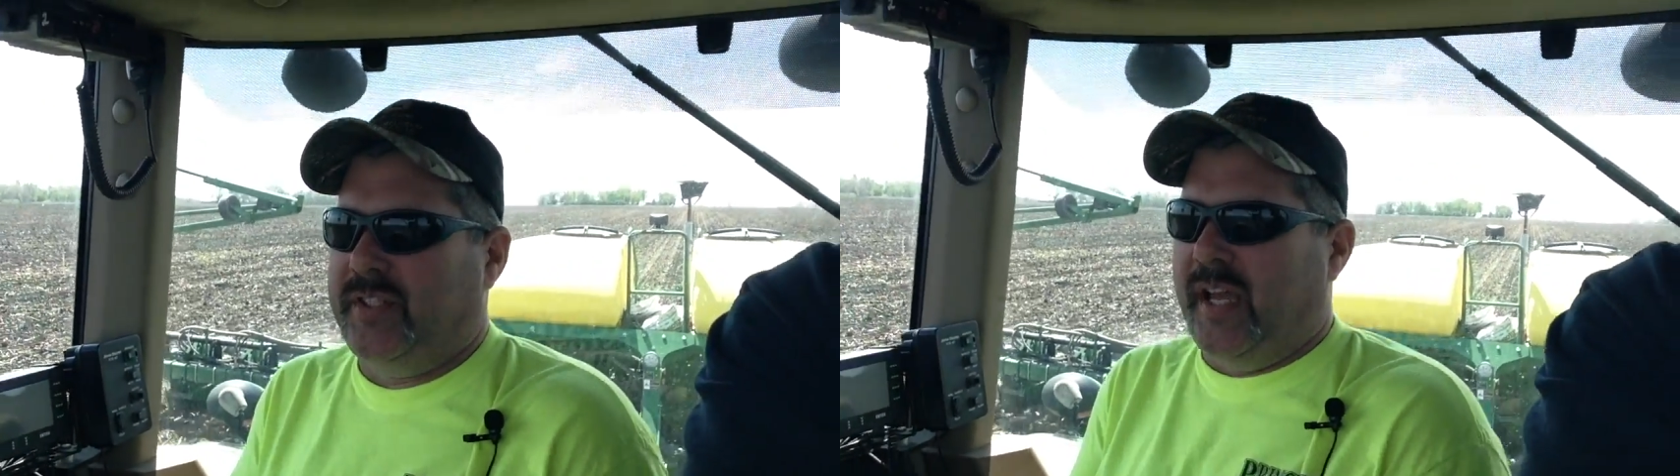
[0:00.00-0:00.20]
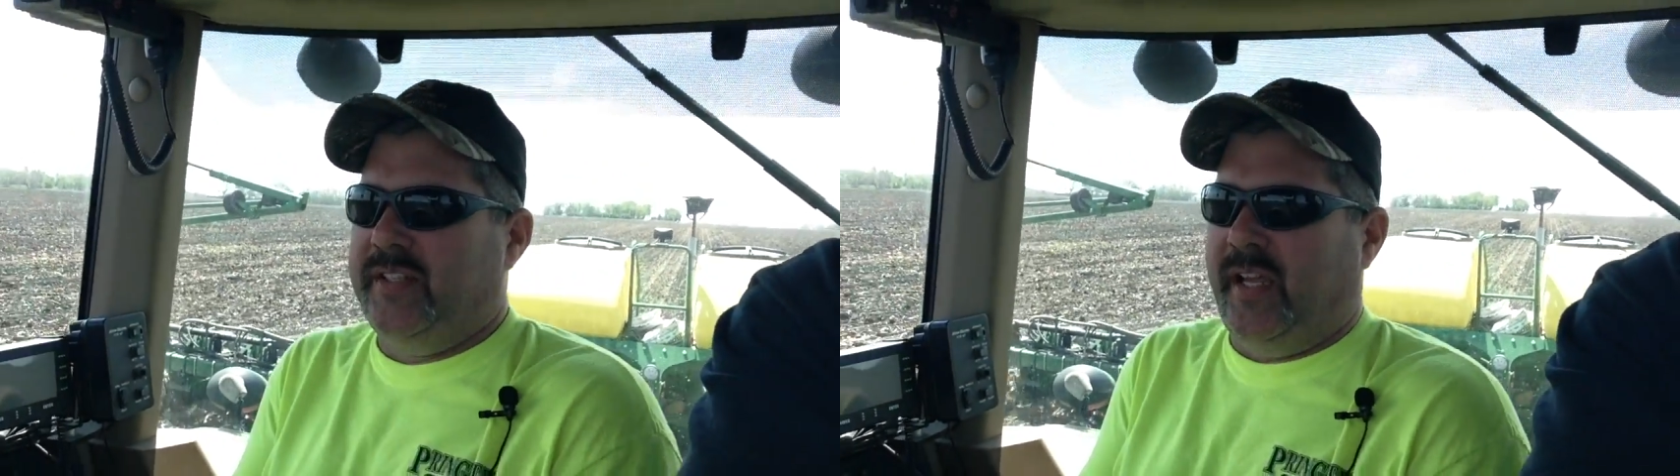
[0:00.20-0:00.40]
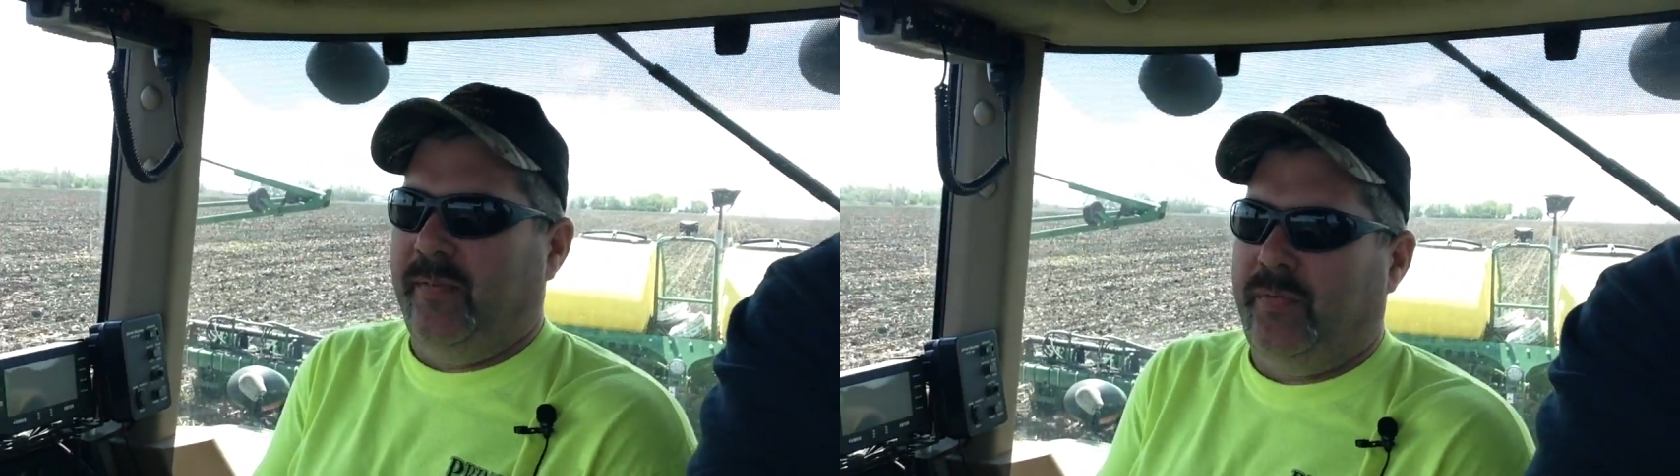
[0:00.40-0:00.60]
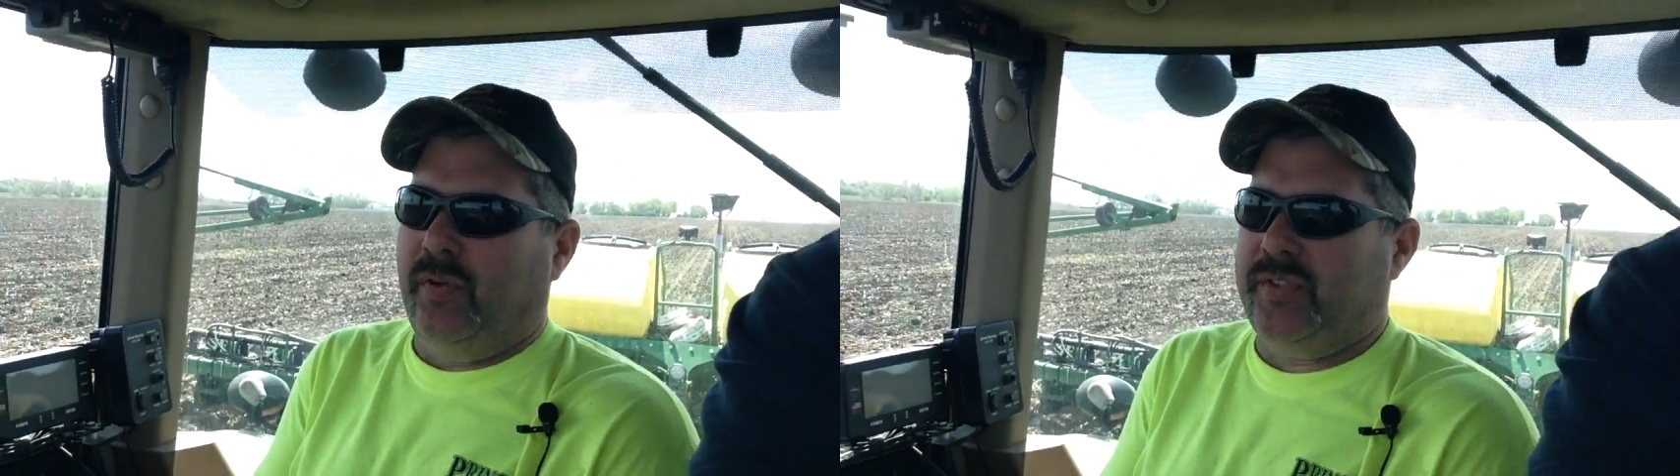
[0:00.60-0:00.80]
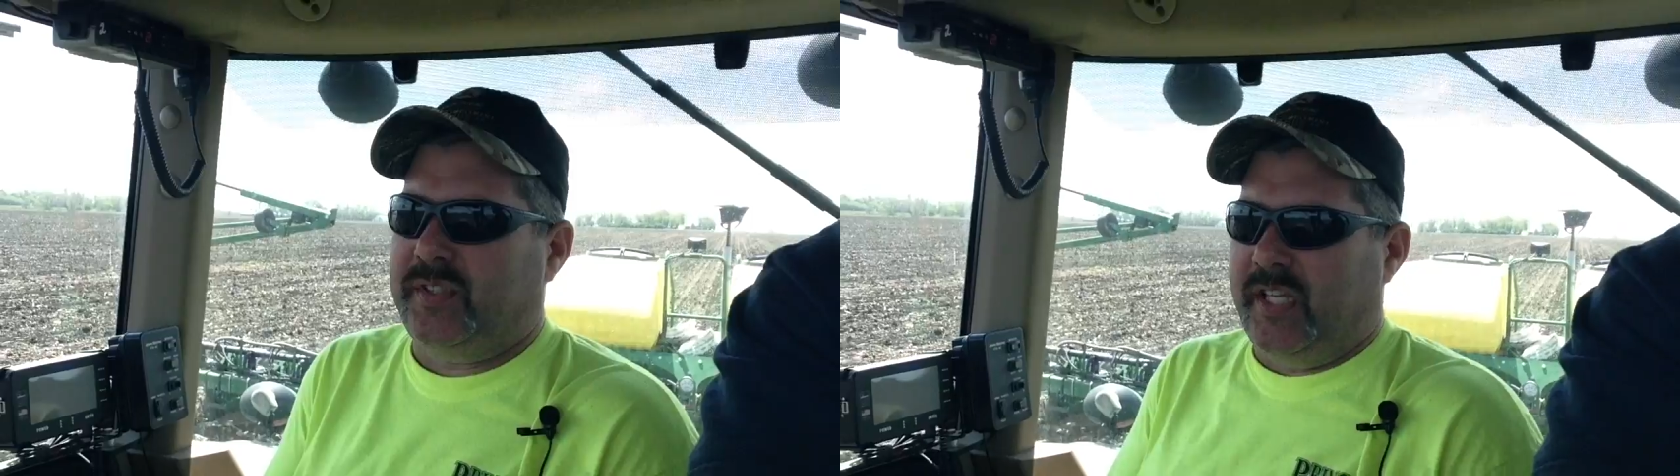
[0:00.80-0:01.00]
size
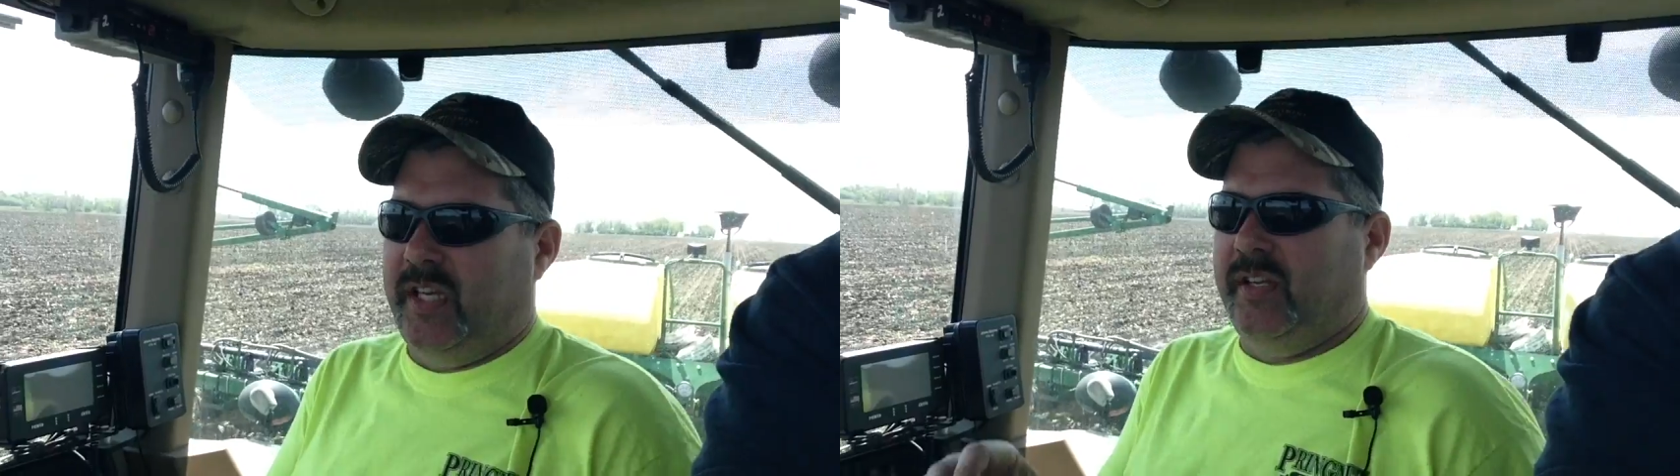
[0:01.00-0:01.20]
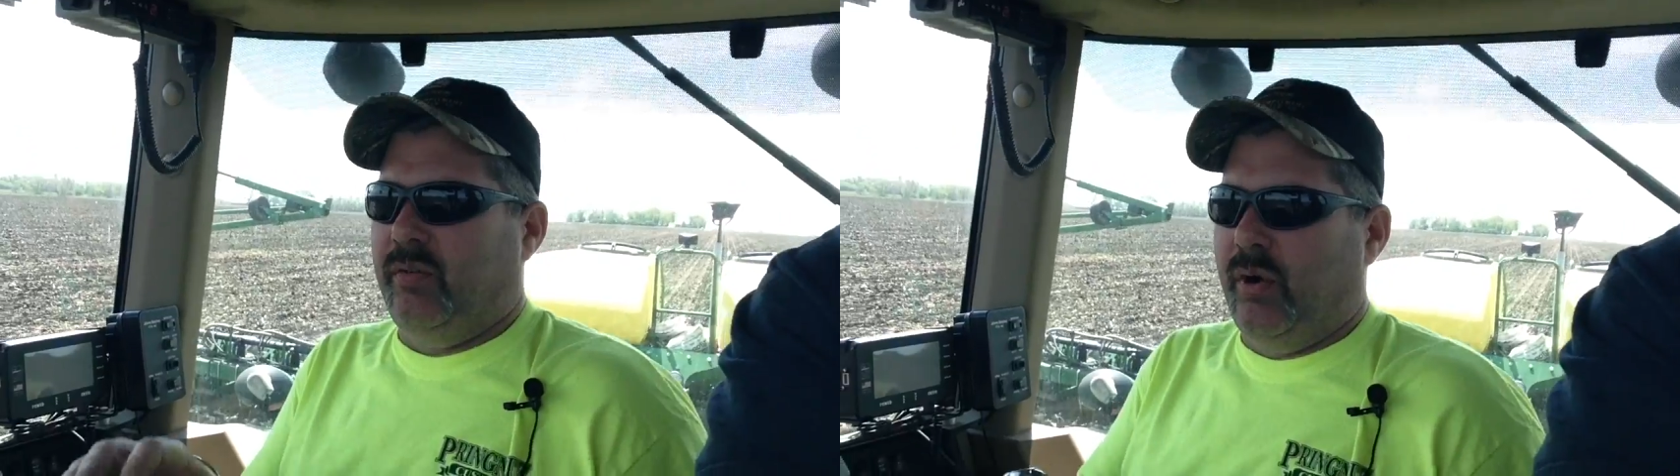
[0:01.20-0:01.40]
handful of seed in the